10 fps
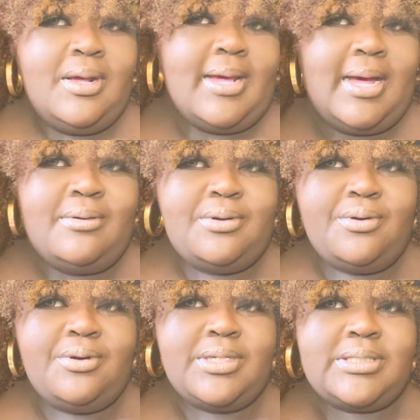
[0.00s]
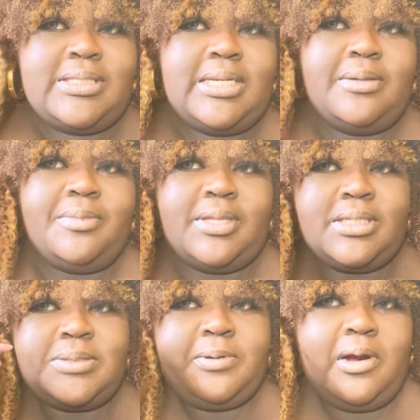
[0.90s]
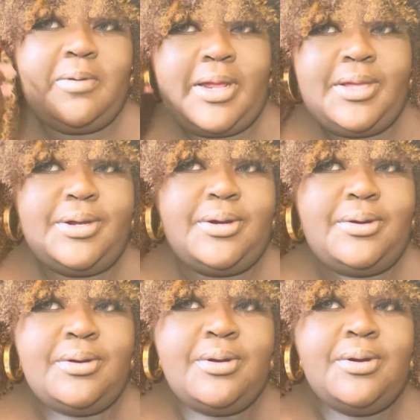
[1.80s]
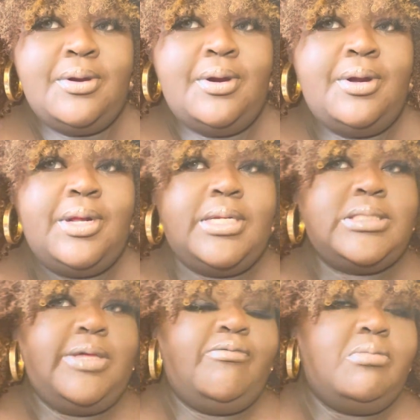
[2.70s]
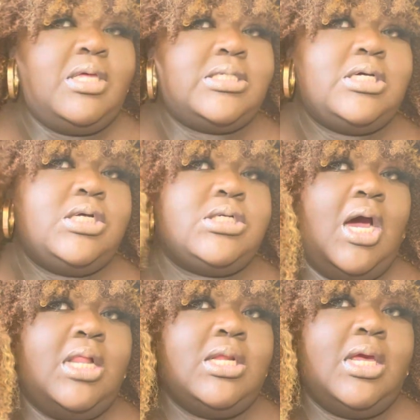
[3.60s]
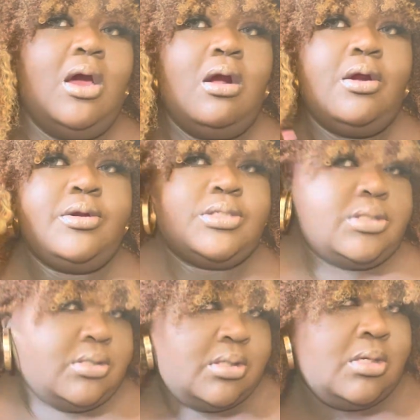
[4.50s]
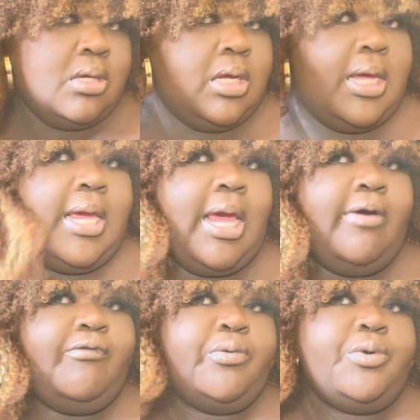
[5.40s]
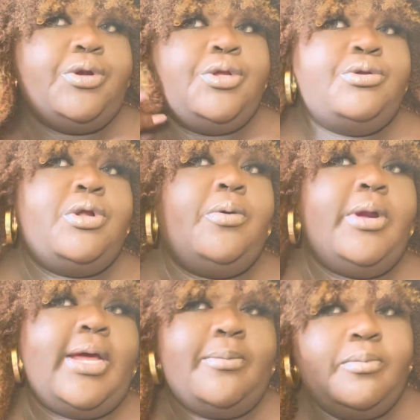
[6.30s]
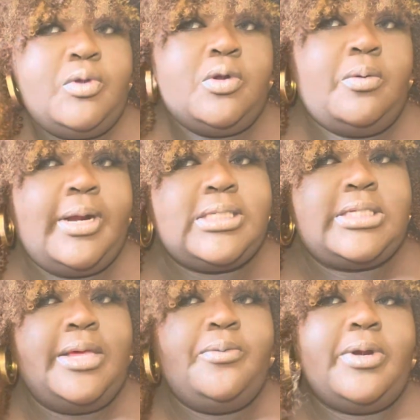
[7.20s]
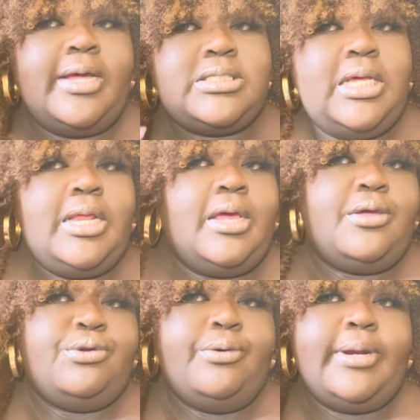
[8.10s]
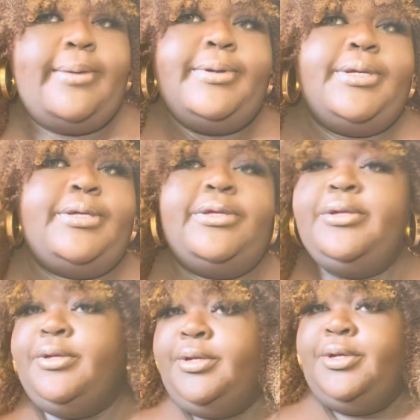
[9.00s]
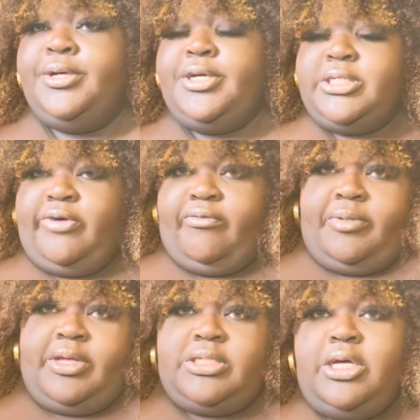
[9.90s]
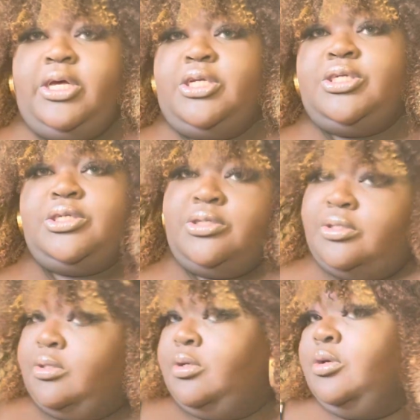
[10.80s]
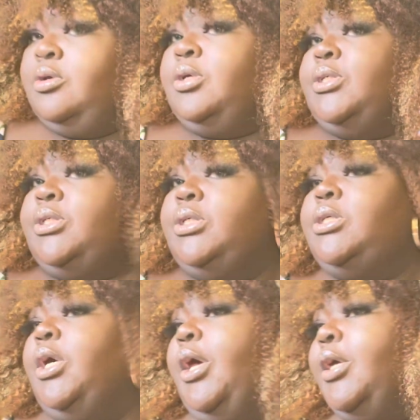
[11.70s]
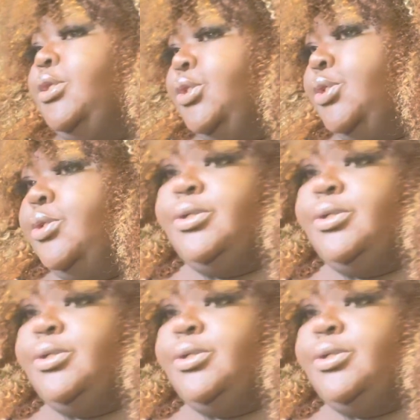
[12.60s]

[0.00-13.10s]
I don't know where it's sending me. This one right here is giving me a touch of holiday heart and Alfre Woodard. You know what I you know what I say when I say that. You know what I mean. It's giving me a touch. Just a touch.